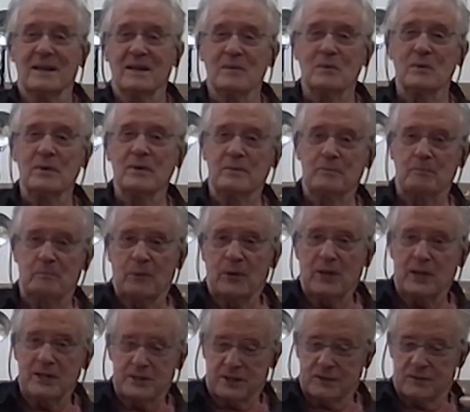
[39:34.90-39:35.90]
With
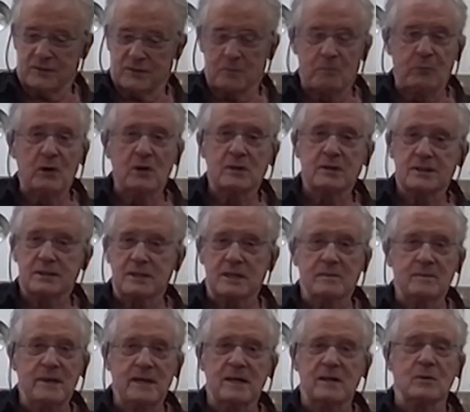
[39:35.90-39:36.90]
places for books. I mean,